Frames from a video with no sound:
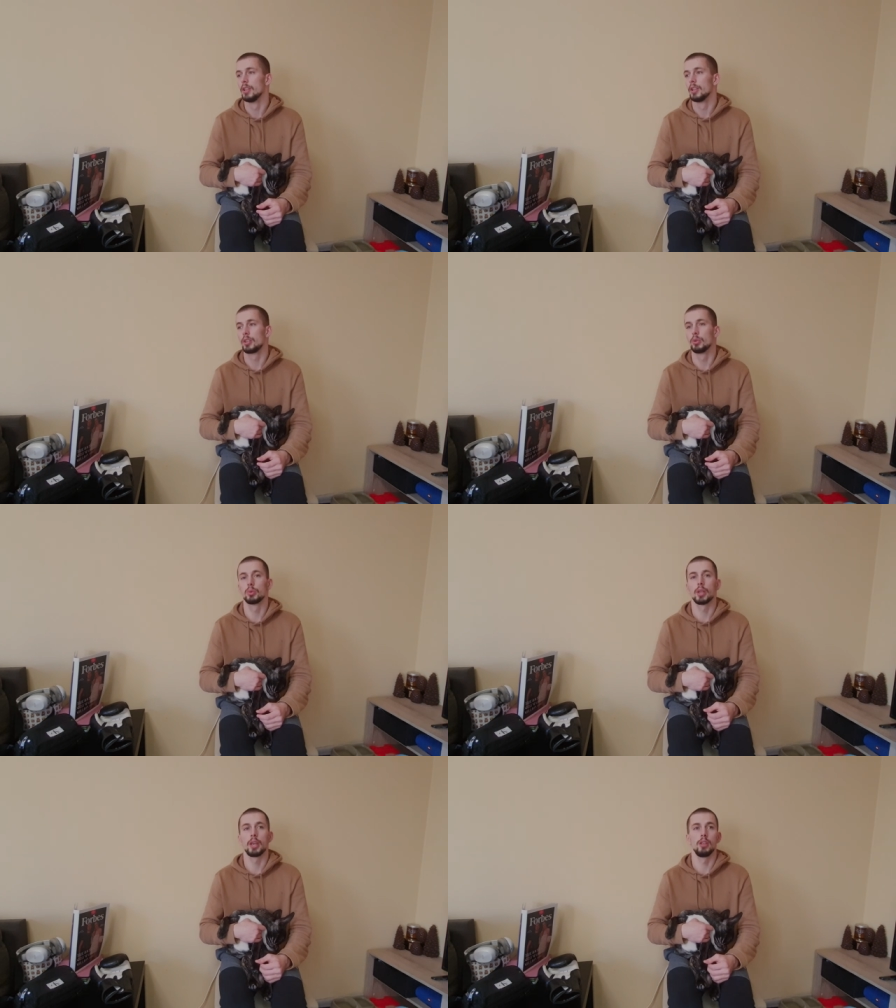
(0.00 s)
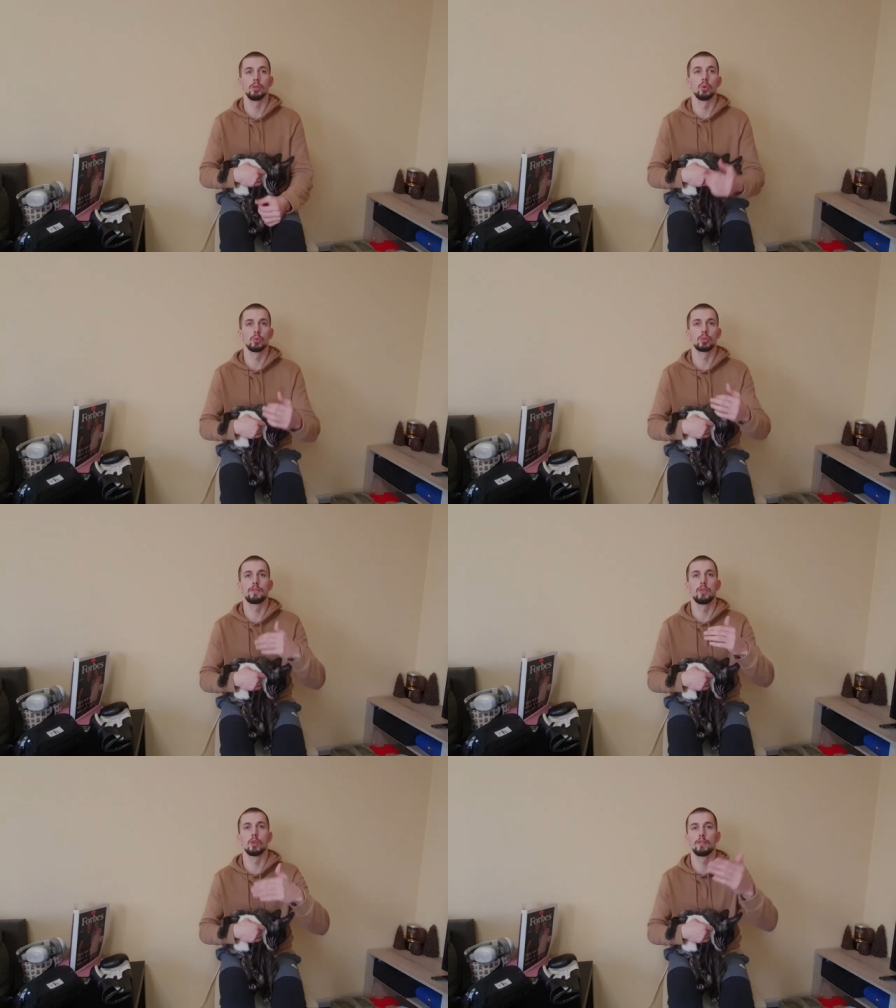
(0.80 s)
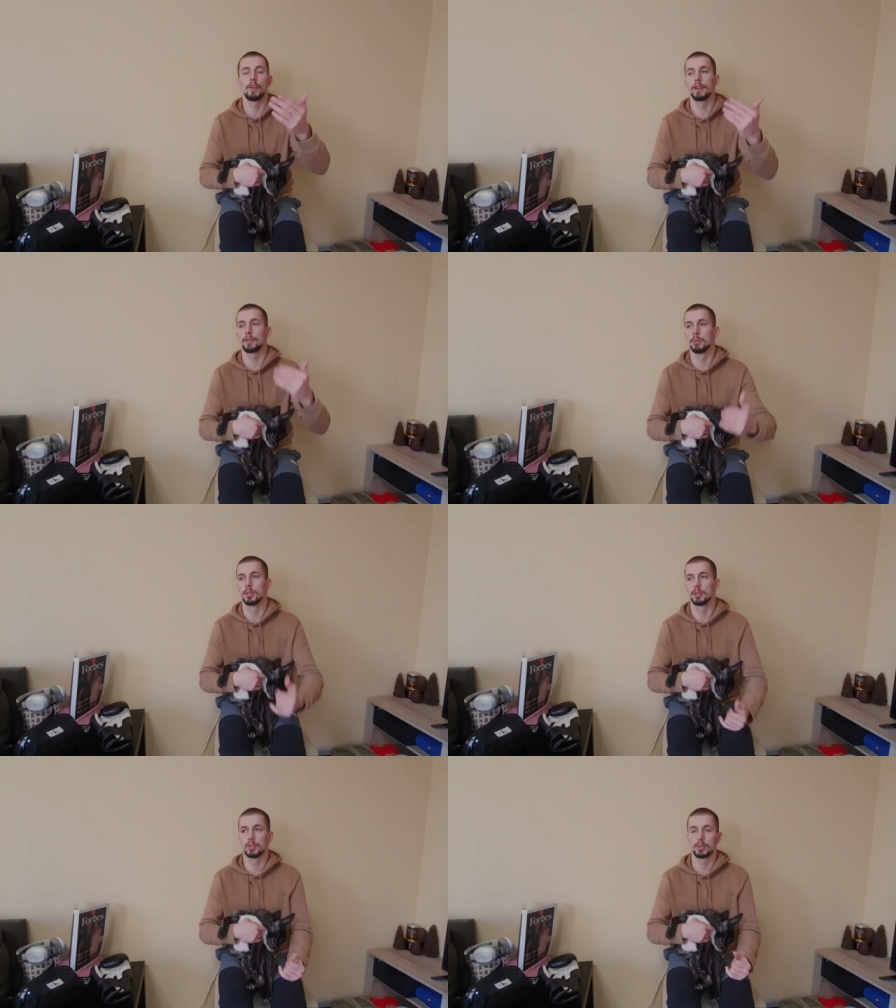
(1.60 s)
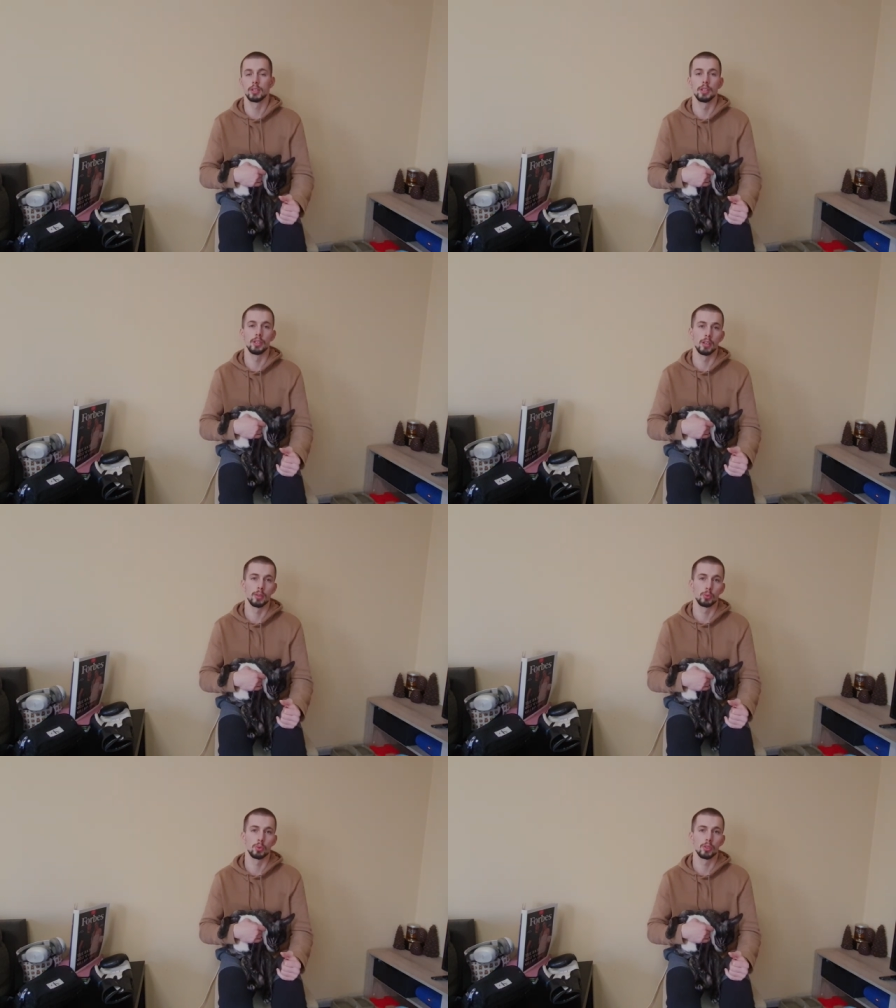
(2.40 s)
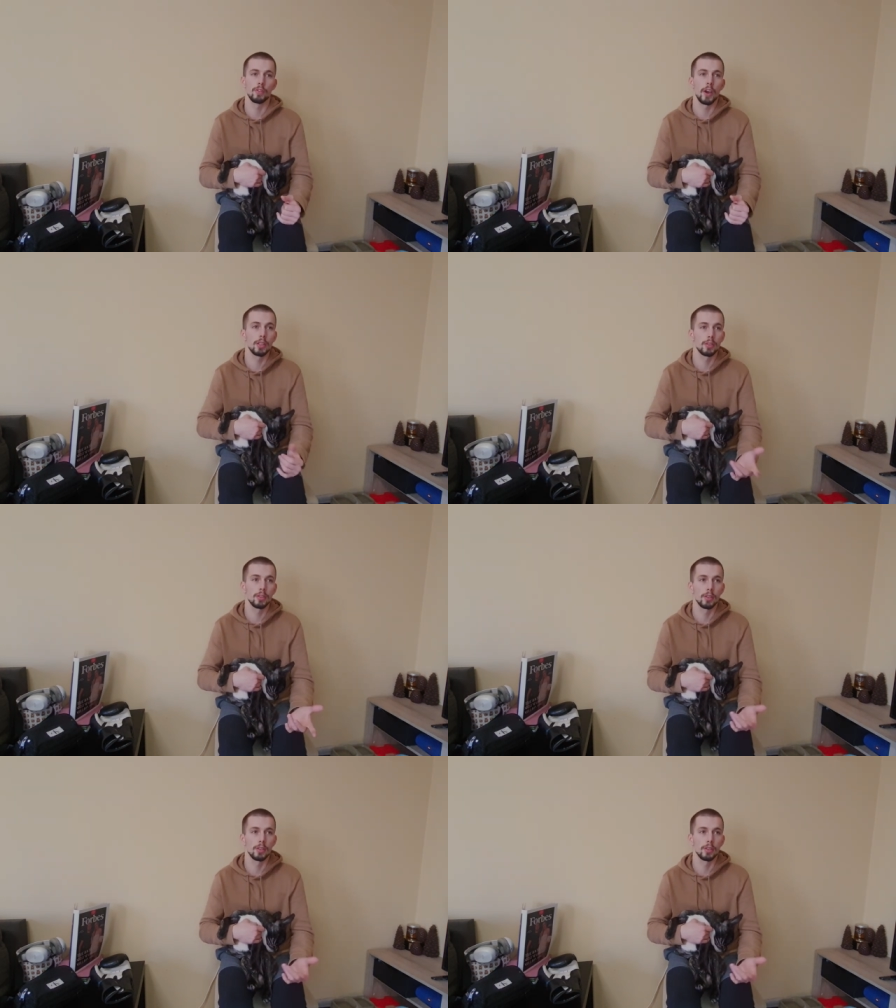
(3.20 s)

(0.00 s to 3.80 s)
He will train those 4 or 5 months leading up to this fight,